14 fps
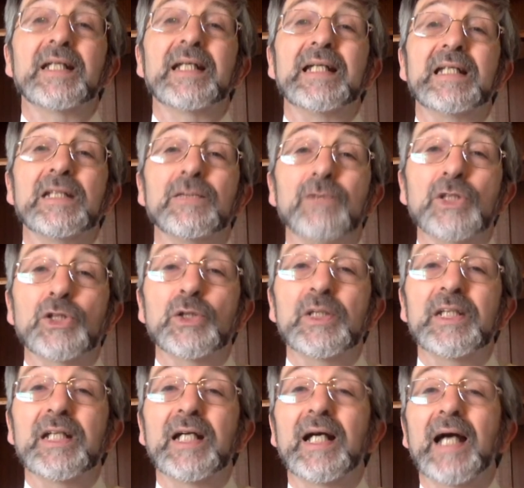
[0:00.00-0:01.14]

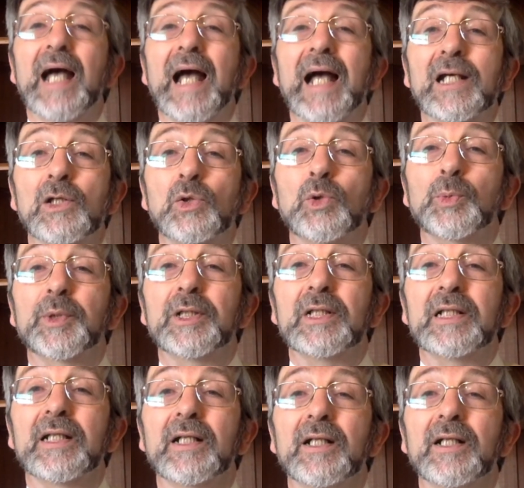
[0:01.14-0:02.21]
individually and corporately,